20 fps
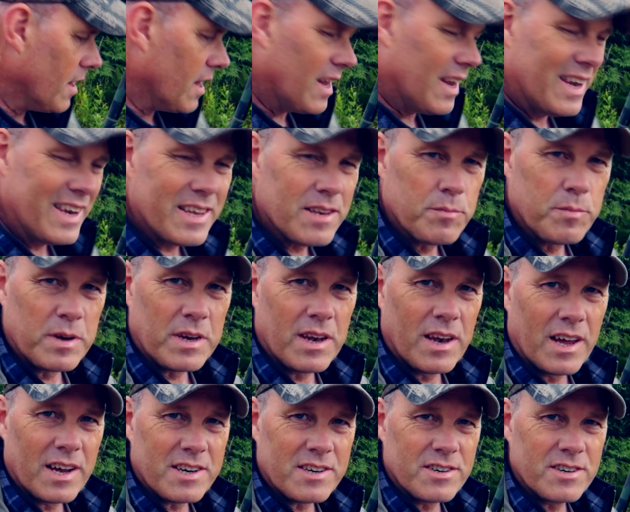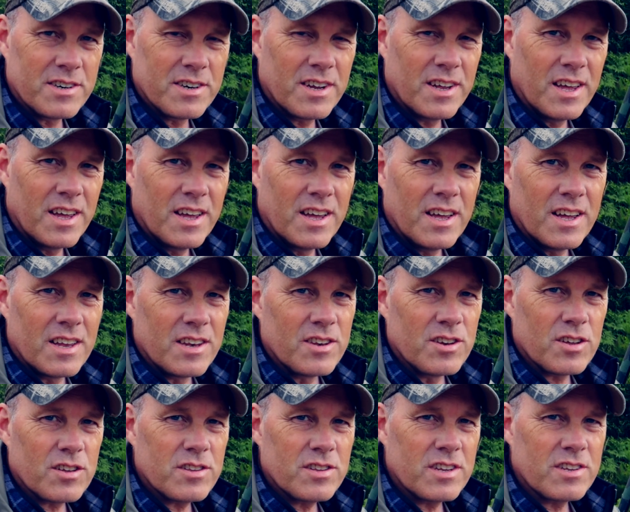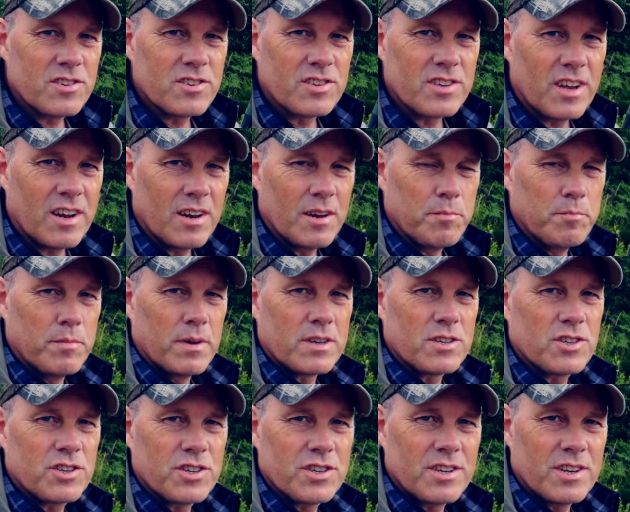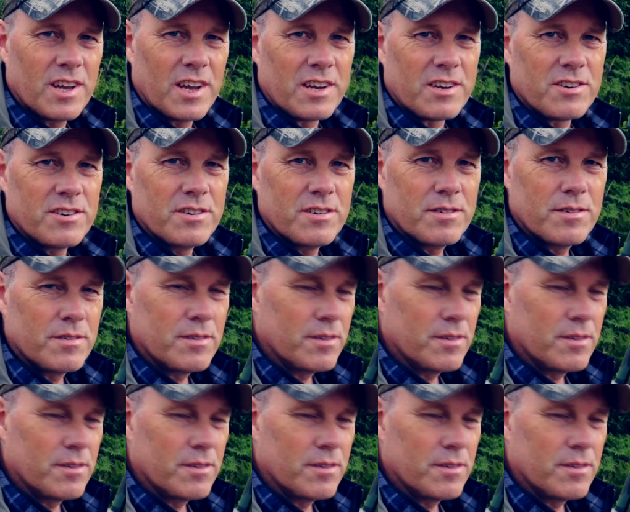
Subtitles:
a little bit lighter, not necessarily much lighter,